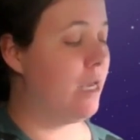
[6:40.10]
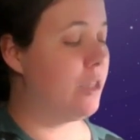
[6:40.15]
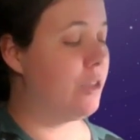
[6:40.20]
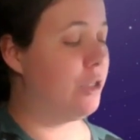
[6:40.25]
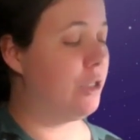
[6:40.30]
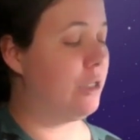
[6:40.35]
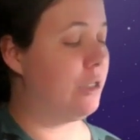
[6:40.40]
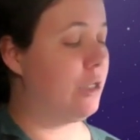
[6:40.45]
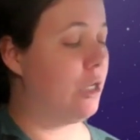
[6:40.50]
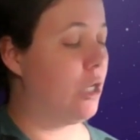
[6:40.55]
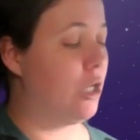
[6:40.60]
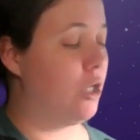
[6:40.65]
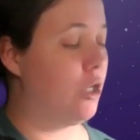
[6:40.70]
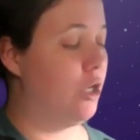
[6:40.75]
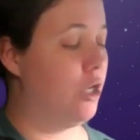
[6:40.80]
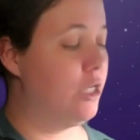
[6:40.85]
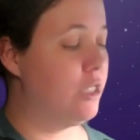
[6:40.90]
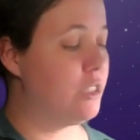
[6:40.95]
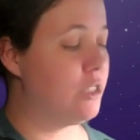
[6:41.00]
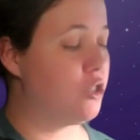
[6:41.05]
The
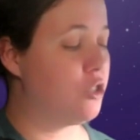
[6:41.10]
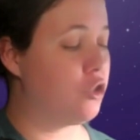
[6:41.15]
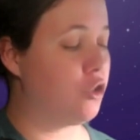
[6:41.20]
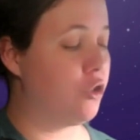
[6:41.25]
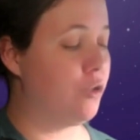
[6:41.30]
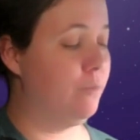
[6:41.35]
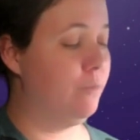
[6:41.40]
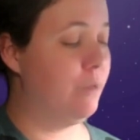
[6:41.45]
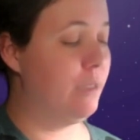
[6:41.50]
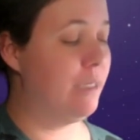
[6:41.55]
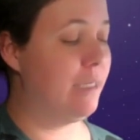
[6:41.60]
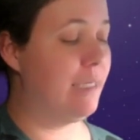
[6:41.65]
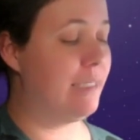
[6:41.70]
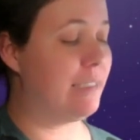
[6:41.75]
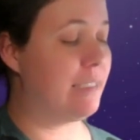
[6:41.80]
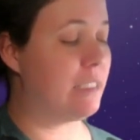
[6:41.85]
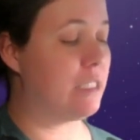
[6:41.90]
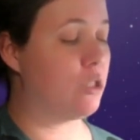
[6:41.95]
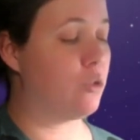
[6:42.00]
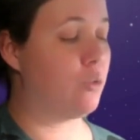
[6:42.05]
last term is
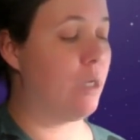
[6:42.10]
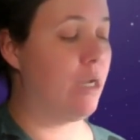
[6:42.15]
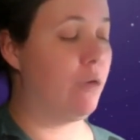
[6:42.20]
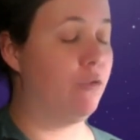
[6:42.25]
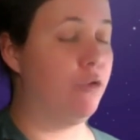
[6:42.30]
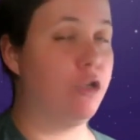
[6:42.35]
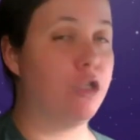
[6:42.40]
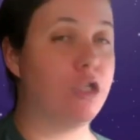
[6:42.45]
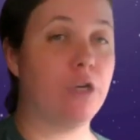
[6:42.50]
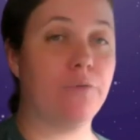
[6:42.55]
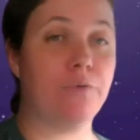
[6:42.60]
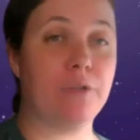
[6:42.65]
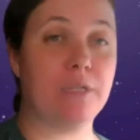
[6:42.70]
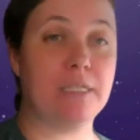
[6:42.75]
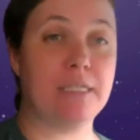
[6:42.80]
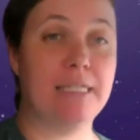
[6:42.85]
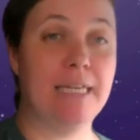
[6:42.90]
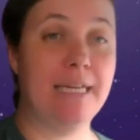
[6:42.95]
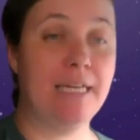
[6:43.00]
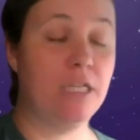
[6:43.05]
the square root of the
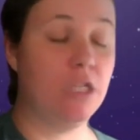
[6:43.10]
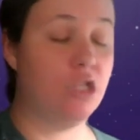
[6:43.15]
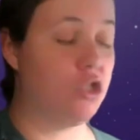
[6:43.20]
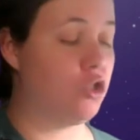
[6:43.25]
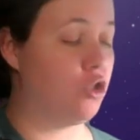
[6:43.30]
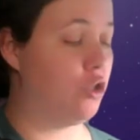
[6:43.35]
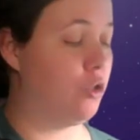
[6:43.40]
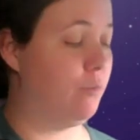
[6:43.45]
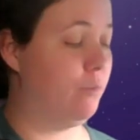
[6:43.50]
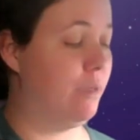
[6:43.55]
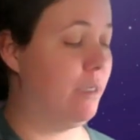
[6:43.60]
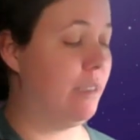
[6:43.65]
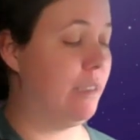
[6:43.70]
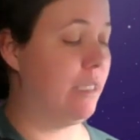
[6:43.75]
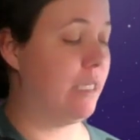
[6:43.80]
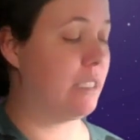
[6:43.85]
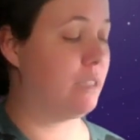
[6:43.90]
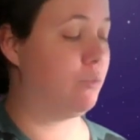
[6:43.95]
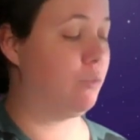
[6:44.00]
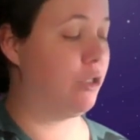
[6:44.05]
second term in the
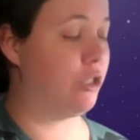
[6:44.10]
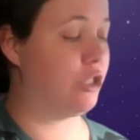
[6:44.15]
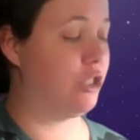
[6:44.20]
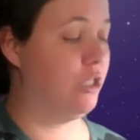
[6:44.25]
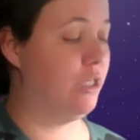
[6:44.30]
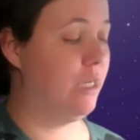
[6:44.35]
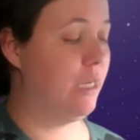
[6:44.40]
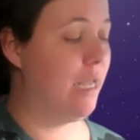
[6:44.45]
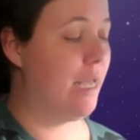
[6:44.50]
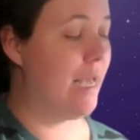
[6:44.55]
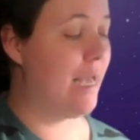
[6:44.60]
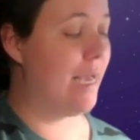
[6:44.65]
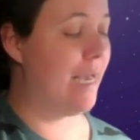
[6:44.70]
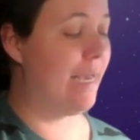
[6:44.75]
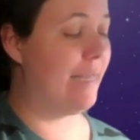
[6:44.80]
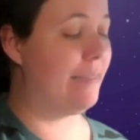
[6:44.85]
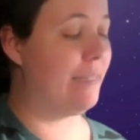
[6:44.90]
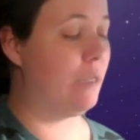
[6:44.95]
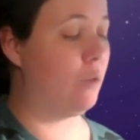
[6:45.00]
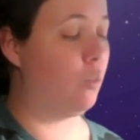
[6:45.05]
expression.
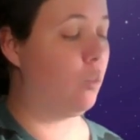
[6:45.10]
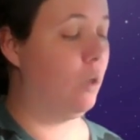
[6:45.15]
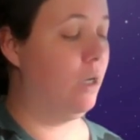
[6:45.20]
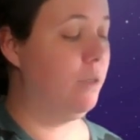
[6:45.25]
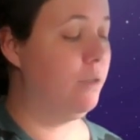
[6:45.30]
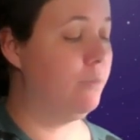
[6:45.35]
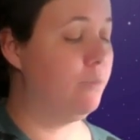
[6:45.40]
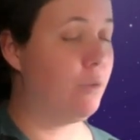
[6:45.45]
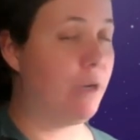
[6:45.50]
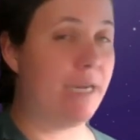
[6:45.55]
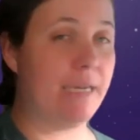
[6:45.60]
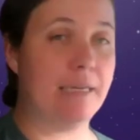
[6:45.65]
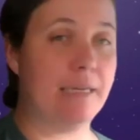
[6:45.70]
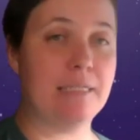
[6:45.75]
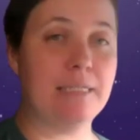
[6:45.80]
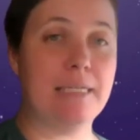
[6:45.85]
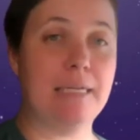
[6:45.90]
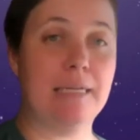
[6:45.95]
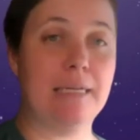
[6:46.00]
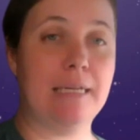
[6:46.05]
And then one
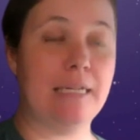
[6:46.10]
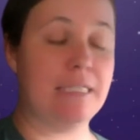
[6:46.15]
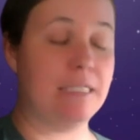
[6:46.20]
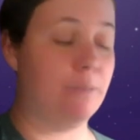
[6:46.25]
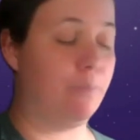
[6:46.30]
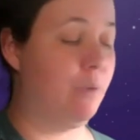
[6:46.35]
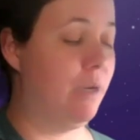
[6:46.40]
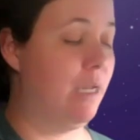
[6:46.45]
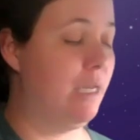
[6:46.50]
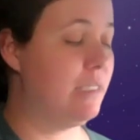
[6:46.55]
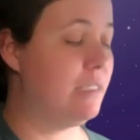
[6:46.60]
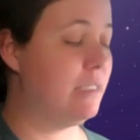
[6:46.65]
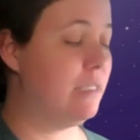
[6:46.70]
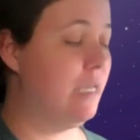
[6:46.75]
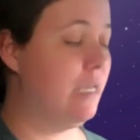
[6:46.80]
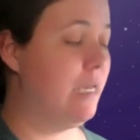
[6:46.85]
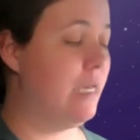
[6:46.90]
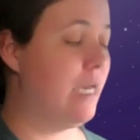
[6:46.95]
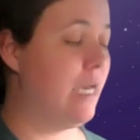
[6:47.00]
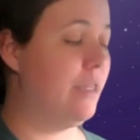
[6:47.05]
bracket gets a plus
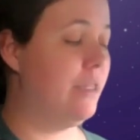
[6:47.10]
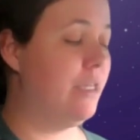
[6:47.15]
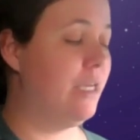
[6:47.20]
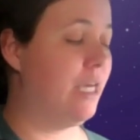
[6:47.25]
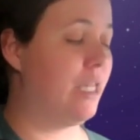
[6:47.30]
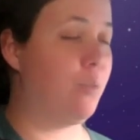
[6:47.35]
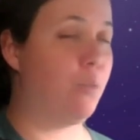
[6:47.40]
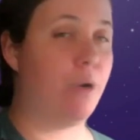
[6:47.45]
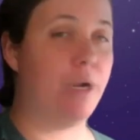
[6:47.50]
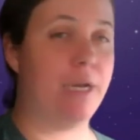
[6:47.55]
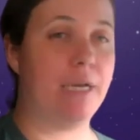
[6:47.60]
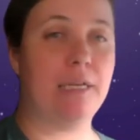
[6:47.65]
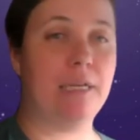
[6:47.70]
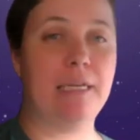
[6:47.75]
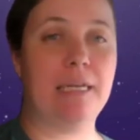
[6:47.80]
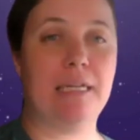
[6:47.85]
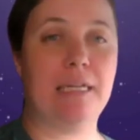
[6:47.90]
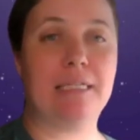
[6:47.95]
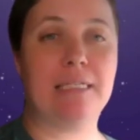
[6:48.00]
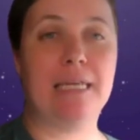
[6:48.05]
and the other bracket
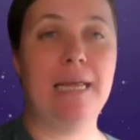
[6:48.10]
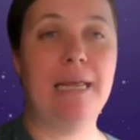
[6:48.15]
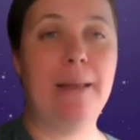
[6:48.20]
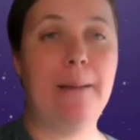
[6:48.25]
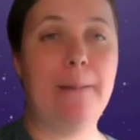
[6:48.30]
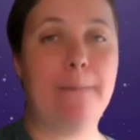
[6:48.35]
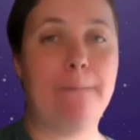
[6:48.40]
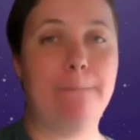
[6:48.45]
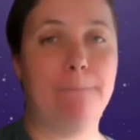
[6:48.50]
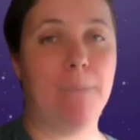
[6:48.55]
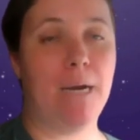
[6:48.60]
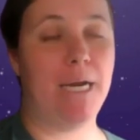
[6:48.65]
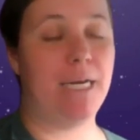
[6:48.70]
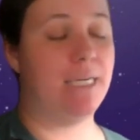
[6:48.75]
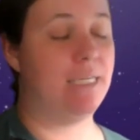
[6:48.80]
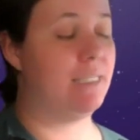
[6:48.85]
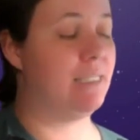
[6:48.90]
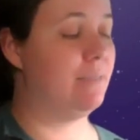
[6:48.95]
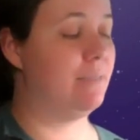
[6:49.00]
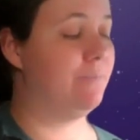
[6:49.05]
gets a
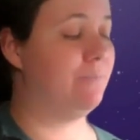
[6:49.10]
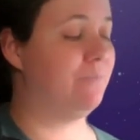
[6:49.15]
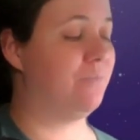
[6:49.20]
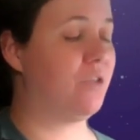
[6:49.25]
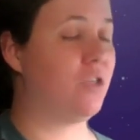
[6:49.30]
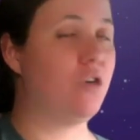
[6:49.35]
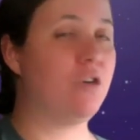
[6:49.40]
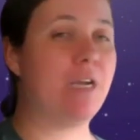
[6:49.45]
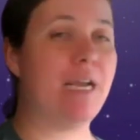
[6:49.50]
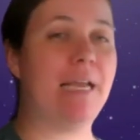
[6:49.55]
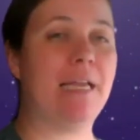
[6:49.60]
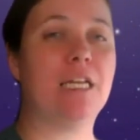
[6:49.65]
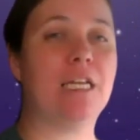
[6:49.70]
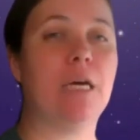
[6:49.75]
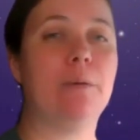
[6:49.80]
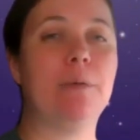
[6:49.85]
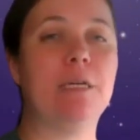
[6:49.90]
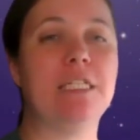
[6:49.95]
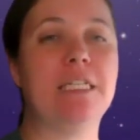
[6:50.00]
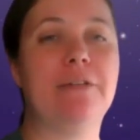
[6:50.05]
minus. Okay, now
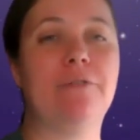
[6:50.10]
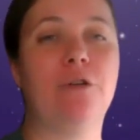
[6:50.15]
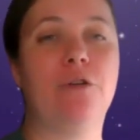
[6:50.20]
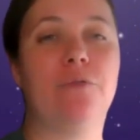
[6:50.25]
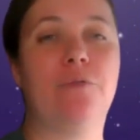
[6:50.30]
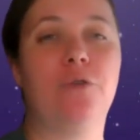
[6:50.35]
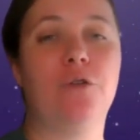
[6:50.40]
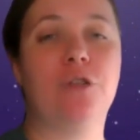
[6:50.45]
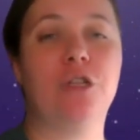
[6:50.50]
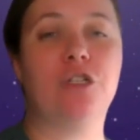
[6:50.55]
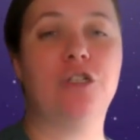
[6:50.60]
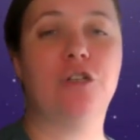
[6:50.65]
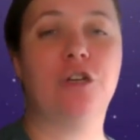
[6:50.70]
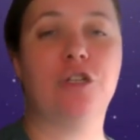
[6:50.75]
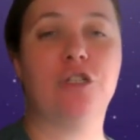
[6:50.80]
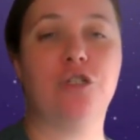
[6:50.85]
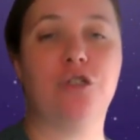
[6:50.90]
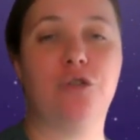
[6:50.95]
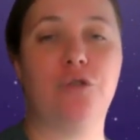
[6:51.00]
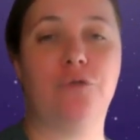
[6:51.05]
I'm going to give you a few that you're going
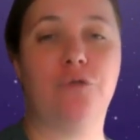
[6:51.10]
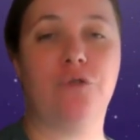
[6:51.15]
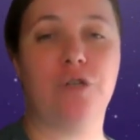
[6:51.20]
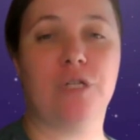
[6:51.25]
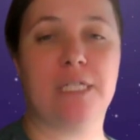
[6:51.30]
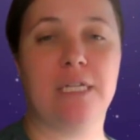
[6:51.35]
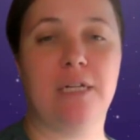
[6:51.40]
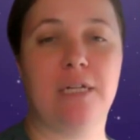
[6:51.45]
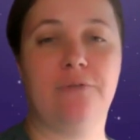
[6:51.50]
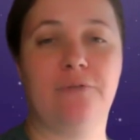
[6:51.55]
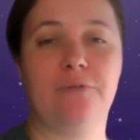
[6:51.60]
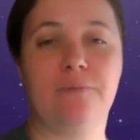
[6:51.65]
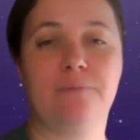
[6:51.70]
to do for yourself.